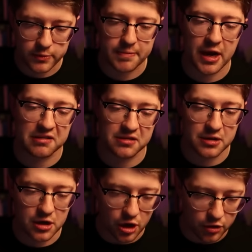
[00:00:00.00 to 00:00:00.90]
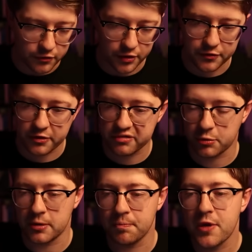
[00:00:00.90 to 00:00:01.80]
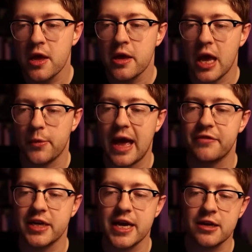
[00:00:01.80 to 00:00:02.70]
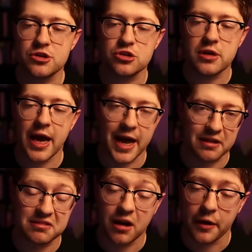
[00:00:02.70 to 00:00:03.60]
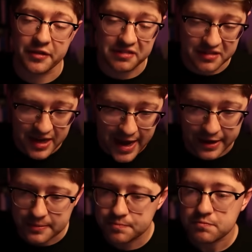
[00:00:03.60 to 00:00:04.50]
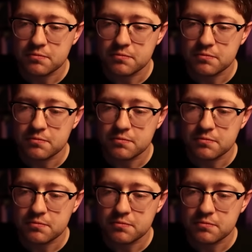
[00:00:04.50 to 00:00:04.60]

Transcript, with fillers: We passed it null for the first one and we have an integer X on the stack.